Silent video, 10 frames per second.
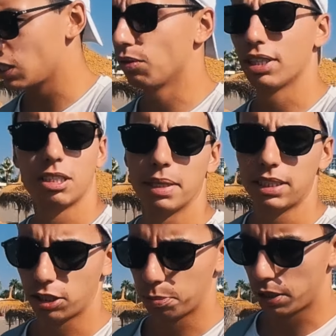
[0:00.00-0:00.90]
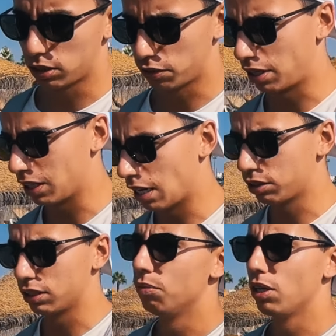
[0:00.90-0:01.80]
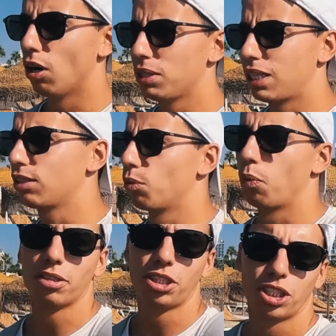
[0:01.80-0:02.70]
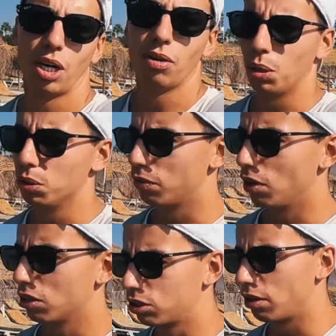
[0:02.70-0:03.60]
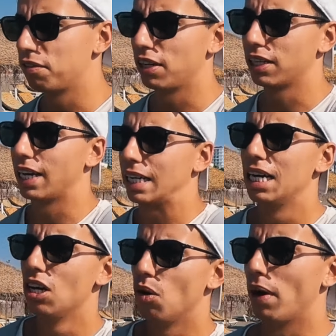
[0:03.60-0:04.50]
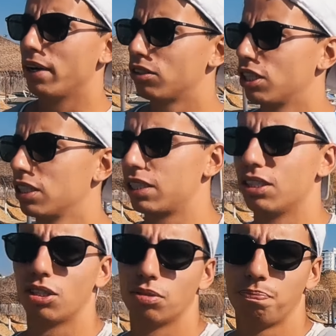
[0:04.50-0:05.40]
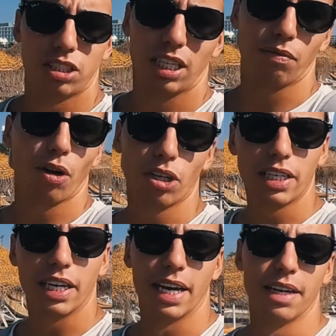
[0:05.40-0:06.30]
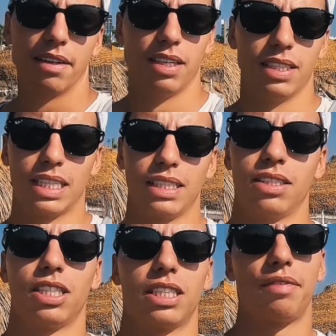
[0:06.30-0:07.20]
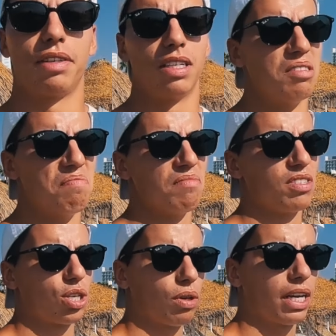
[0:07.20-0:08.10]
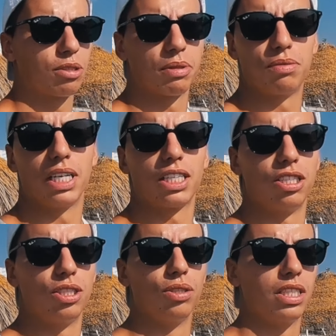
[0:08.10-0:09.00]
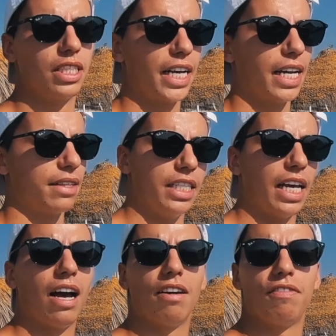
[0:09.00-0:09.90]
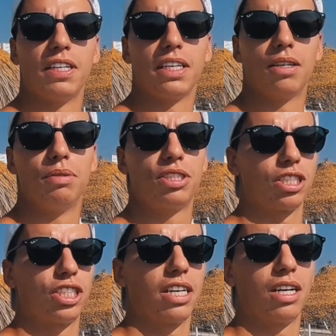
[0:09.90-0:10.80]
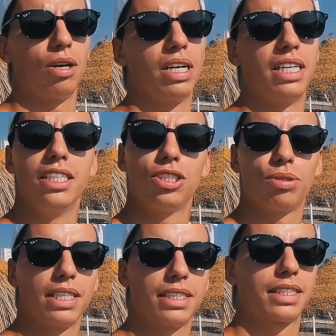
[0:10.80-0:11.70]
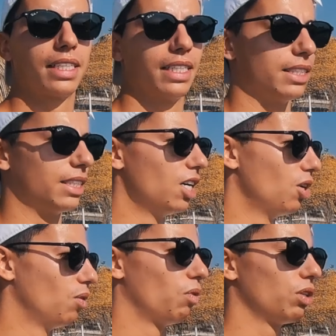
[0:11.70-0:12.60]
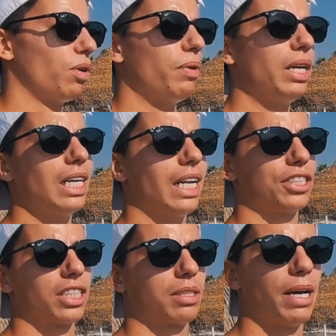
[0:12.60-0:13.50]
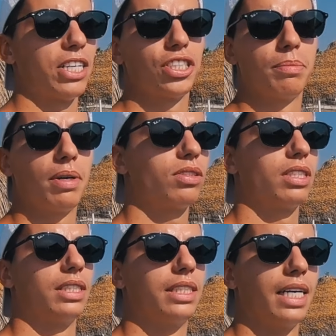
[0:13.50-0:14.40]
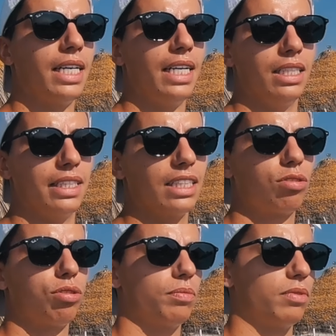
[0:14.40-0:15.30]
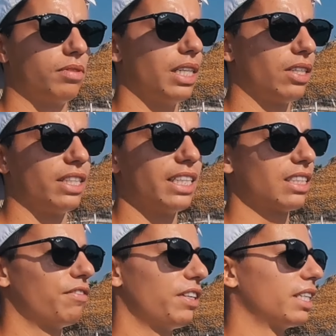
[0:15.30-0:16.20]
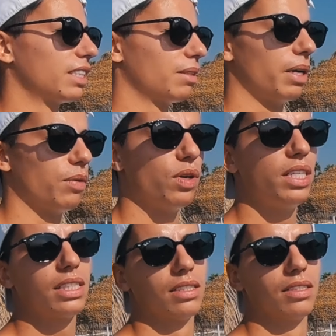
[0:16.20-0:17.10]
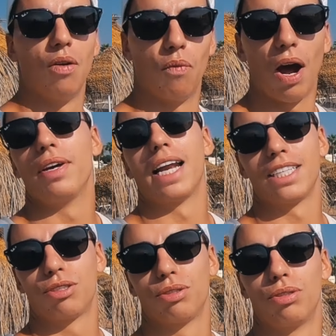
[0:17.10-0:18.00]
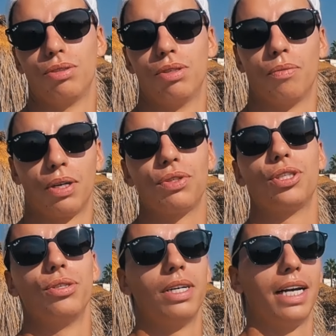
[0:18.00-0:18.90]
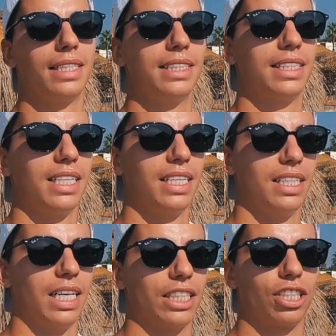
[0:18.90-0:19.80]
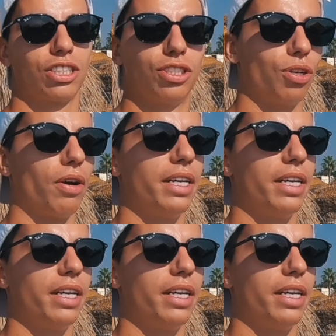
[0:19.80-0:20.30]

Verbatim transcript: it was the best experience of our lives and we always like to watch our old vlogs so I felt like why not just you know start vlogging again and then just having showcase what we actually do in the day and yeah I think we just share our interests and what we really like just passionate about and that should you know that's I think is the main reason why we like to do what we do and I just enjoy